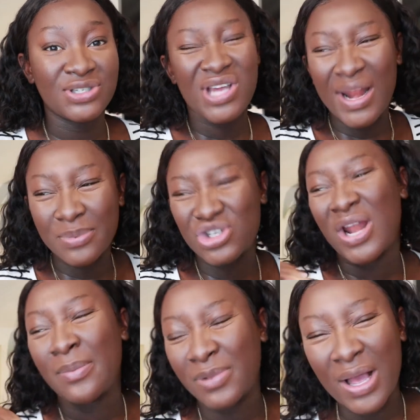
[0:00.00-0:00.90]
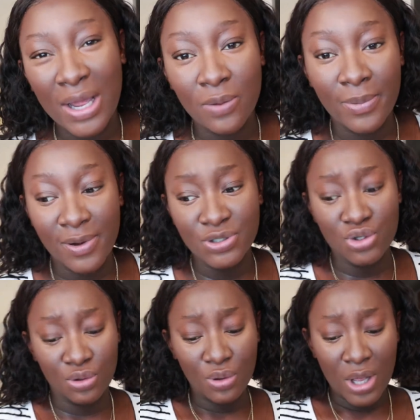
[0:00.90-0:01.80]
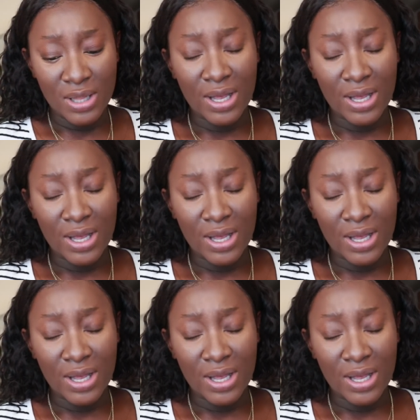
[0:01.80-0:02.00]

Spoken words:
shut up, that kind of parents, you know?